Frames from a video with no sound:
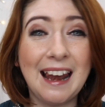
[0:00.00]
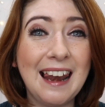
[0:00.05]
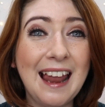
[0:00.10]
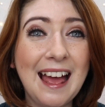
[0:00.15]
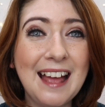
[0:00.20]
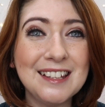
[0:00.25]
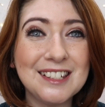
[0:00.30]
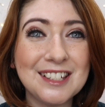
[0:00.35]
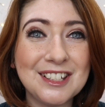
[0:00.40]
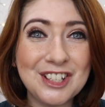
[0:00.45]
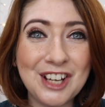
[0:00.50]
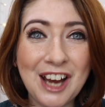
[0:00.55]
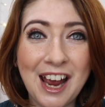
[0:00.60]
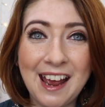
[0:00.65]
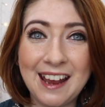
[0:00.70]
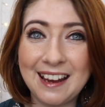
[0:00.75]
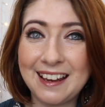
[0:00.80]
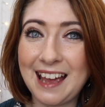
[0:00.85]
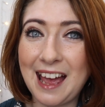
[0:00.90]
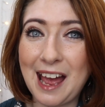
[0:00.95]
let's
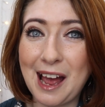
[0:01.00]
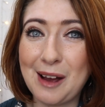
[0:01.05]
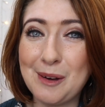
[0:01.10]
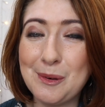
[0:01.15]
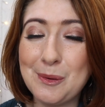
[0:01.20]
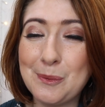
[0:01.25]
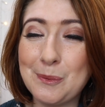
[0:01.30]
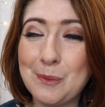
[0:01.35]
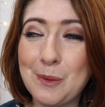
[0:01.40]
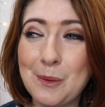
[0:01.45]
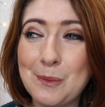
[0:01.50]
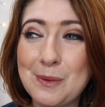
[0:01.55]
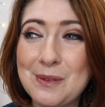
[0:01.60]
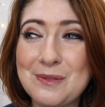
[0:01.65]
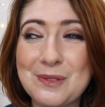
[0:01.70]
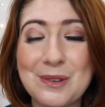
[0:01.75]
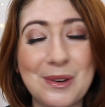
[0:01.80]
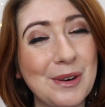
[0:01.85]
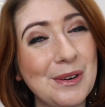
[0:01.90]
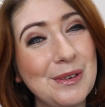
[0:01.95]
check out what
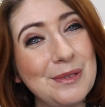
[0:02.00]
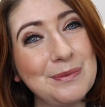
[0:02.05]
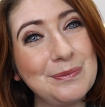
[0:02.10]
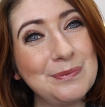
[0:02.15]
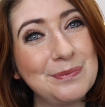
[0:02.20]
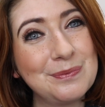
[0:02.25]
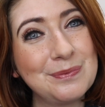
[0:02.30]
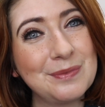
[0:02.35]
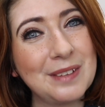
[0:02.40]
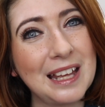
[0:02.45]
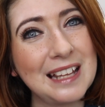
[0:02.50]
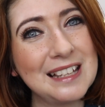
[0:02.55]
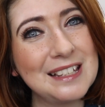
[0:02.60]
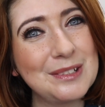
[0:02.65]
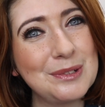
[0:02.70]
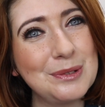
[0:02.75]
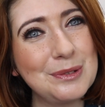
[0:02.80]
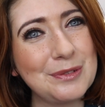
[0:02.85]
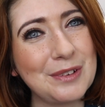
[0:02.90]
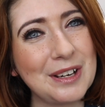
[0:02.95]
we've got in
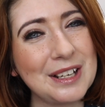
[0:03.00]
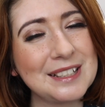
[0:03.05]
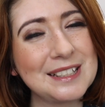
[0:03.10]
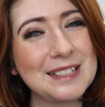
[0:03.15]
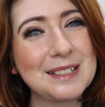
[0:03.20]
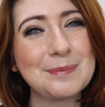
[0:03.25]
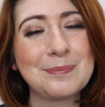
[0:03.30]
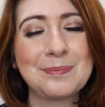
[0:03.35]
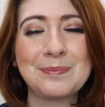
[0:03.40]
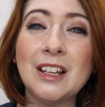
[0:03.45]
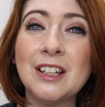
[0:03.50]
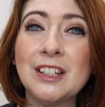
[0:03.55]
store for us.